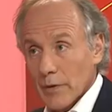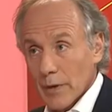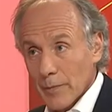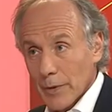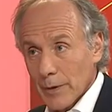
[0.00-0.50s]

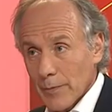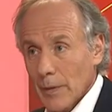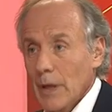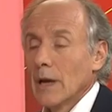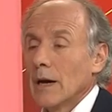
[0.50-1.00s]
something.
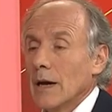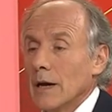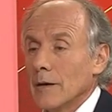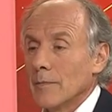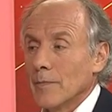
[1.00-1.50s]

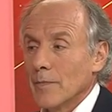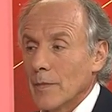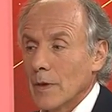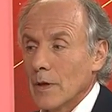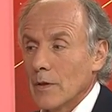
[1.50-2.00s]

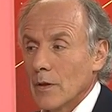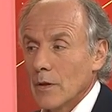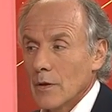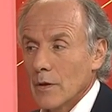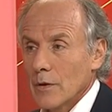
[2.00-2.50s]

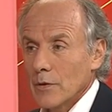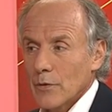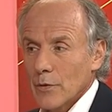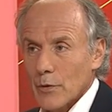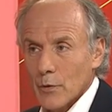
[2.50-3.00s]

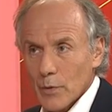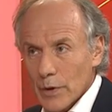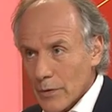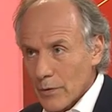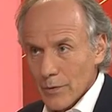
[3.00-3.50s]
There are
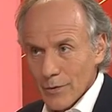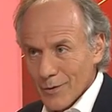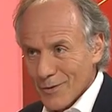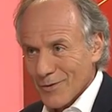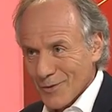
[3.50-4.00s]

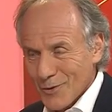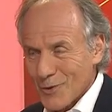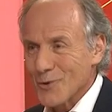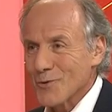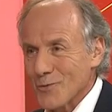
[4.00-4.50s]
reasons to
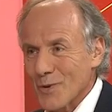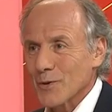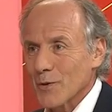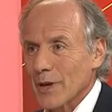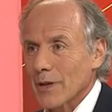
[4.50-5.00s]
choose
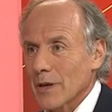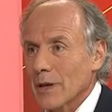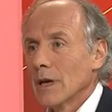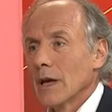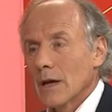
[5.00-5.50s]
one or the
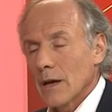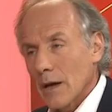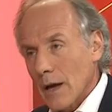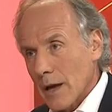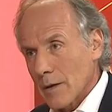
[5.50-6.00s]
other.
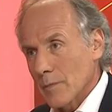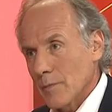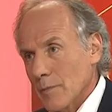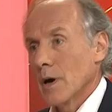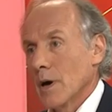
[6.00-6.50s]

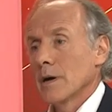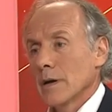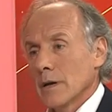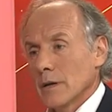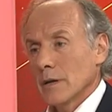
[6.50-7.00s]

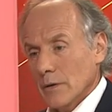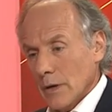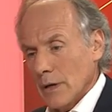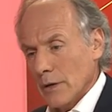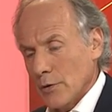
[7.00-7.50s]
My
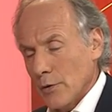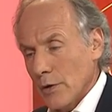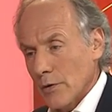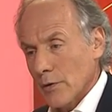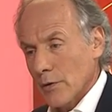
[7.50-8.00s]
2
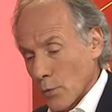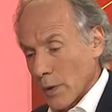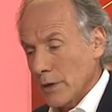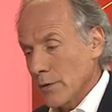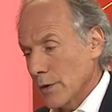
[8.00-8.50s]
years ago, or
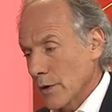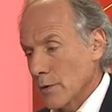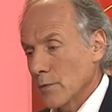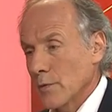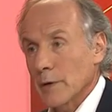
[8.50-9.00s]
1 year
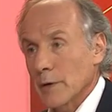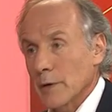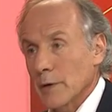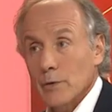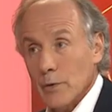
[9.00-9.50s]
ago,
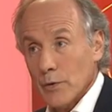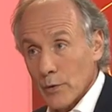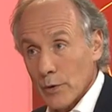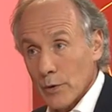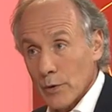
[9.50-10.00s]
recommendation was the
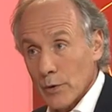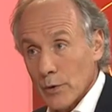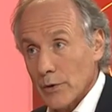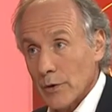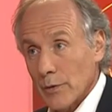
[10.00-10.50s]
orderly
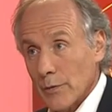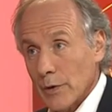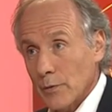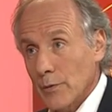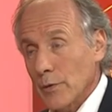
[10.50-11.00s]
transition in the
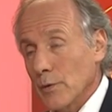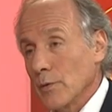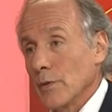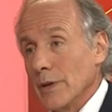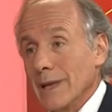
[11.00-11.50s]
Finkel
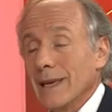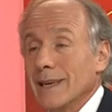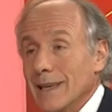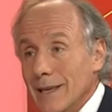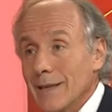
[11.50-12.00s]
review. The
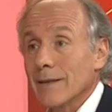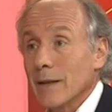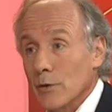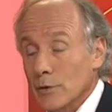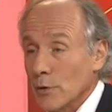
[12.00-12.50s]
NEG is
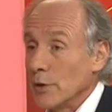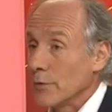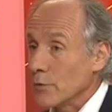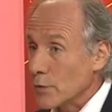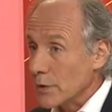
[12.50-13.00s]
an
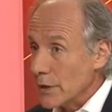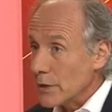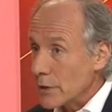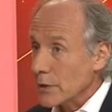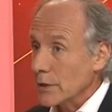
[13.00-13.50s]
alternative.
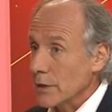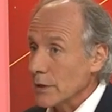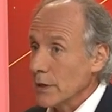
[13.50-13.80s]
Strategically,